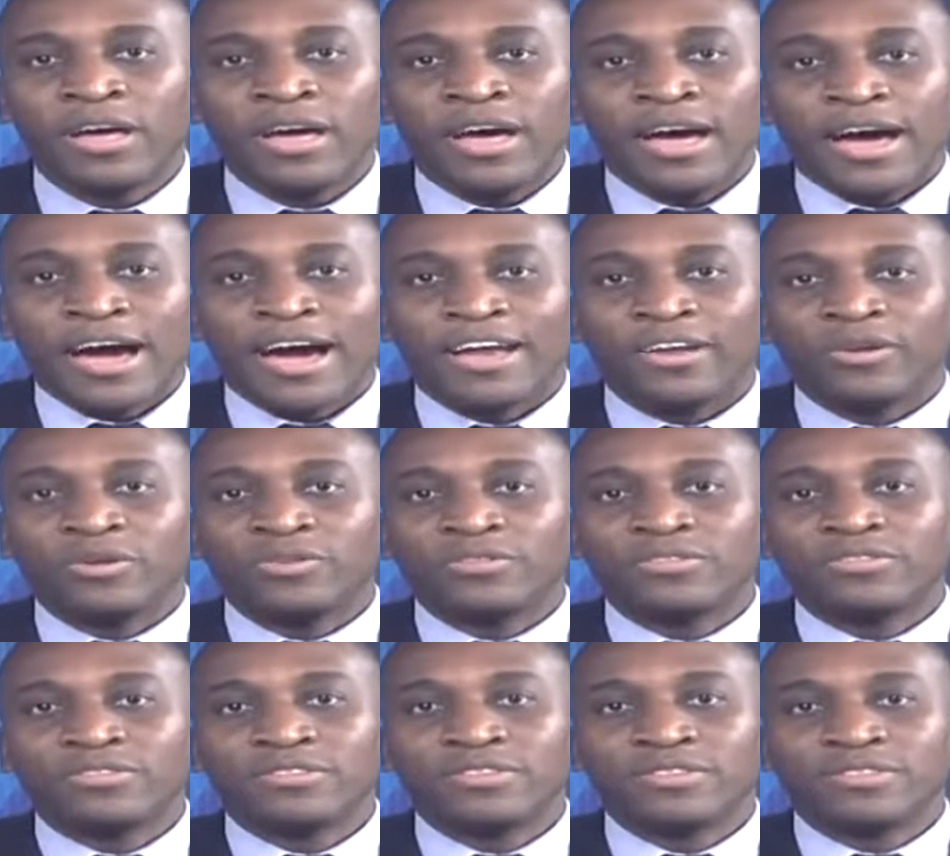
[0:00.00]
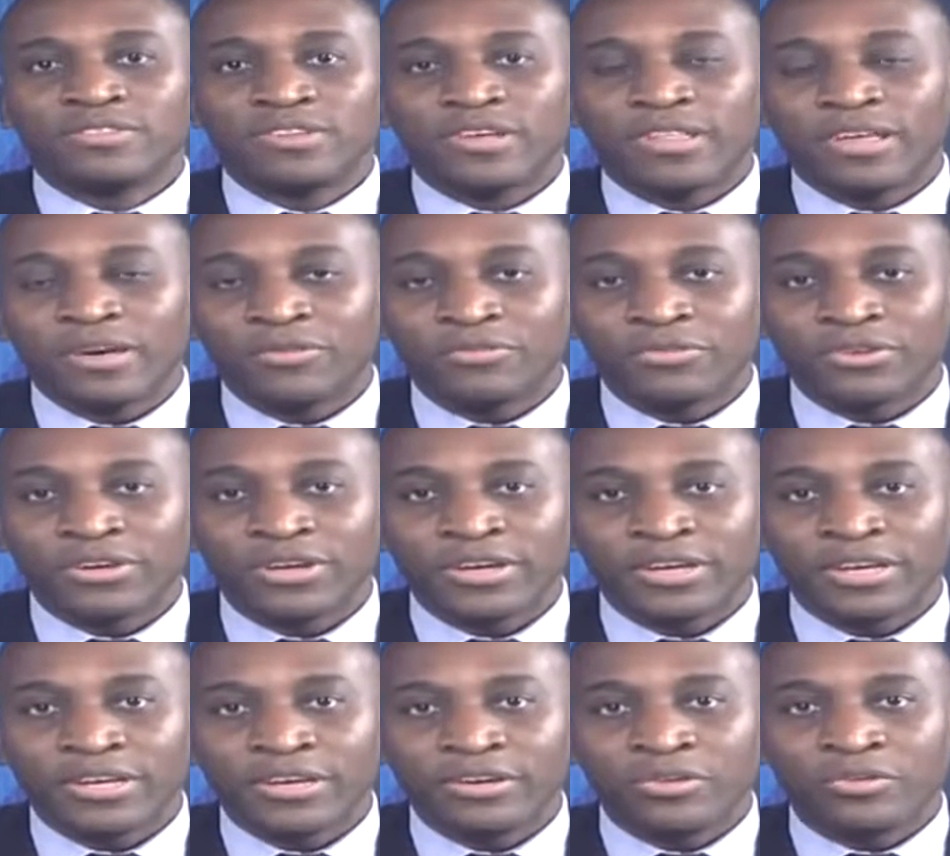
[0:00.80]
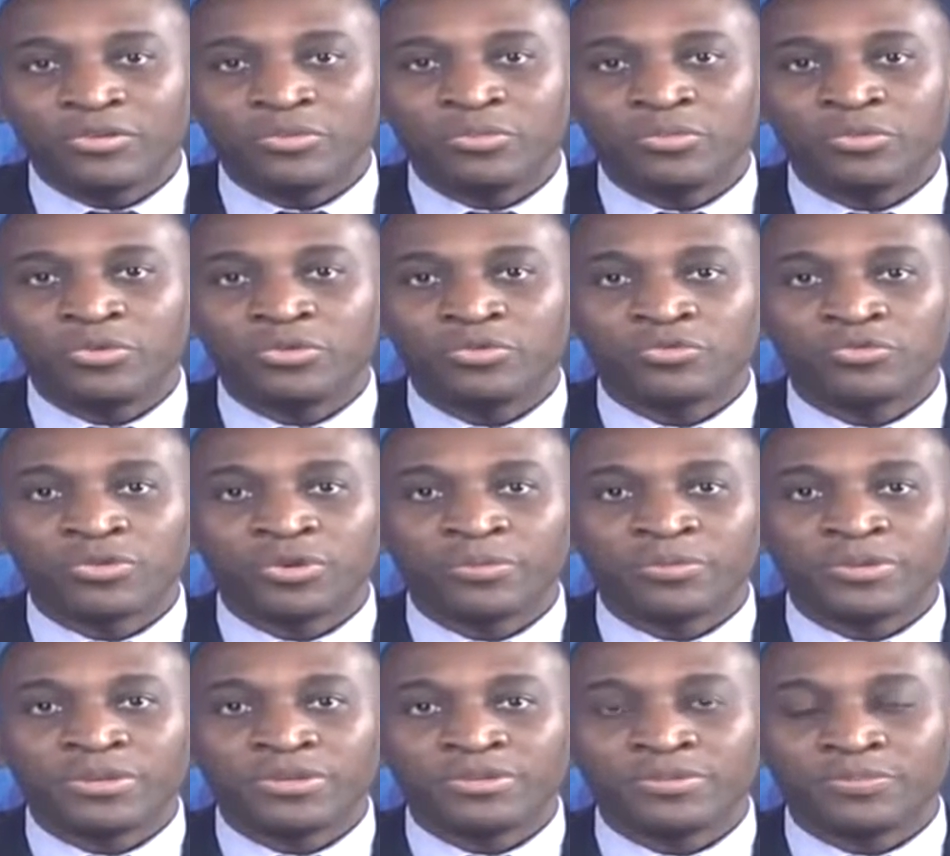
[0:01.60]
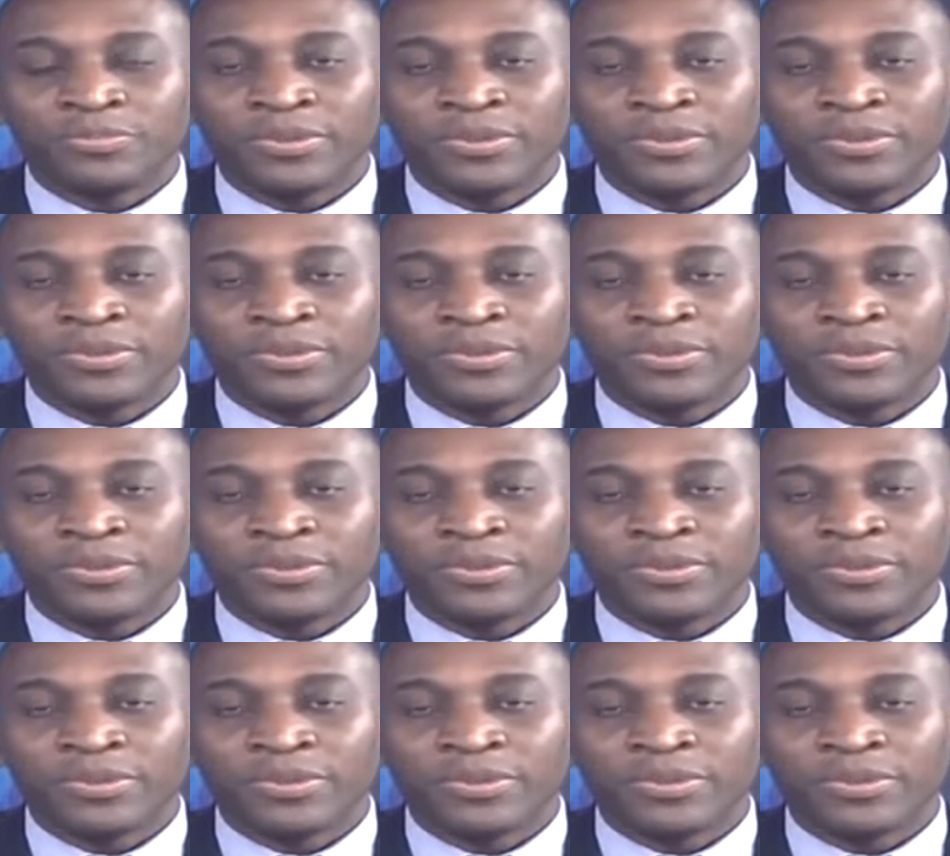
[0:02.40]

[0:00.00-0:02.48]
I don't see South Africa getting removed from it,